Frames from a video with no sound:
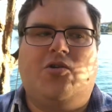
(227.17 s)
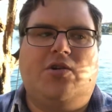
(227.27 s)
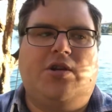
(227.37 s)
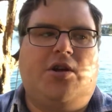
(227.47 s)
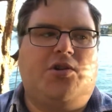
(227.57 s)

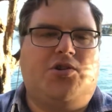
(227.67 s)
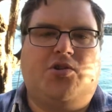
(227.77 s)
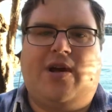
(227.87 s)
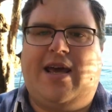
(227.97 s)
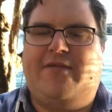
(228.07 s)
You know,
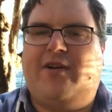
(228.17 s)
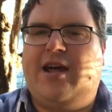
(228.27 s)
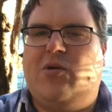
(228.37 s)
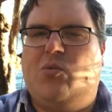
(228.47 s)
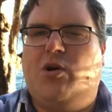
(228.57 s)
sure, if I
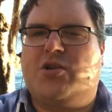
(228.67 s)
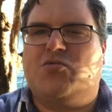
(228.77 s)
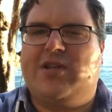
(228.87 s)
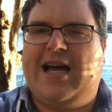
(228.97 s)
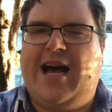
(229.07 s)
had worked
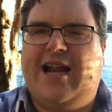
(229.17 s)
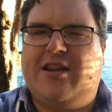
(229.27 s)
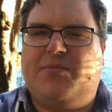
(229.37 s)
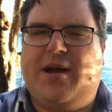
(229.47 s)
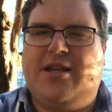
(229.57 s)
really hard
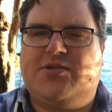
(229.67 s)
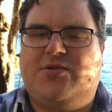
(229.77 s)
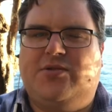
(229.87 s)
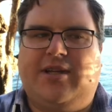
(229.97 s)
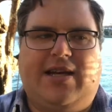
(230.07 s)
at the
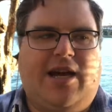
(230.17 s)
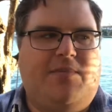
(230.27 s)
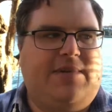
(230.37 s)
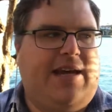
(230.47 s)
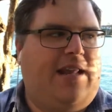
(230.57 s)
puzzle and
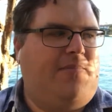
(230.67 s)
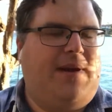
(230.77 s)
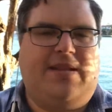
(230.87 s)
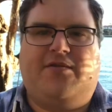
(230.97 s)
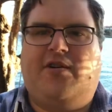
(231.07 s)
come down and
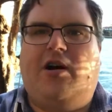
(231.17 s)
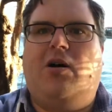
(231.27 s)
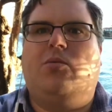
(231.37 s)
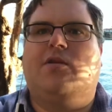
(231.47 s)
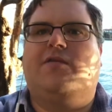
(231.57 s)
made the find, I
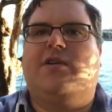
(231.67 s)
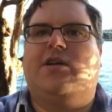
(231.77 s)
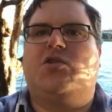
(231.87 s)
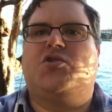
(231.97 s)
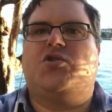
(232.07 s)
would have
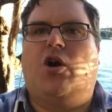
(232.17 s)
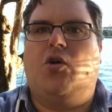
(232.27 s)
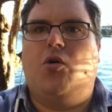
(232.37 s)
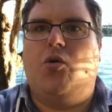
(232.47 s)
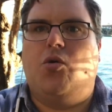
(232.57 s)
felt so
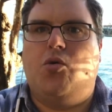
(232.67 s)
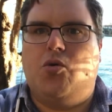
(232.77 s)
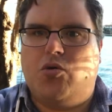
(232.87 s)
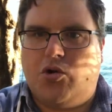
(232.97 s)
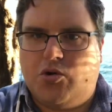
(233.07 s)

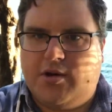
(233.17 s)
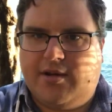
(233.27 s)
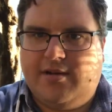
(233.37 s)
good.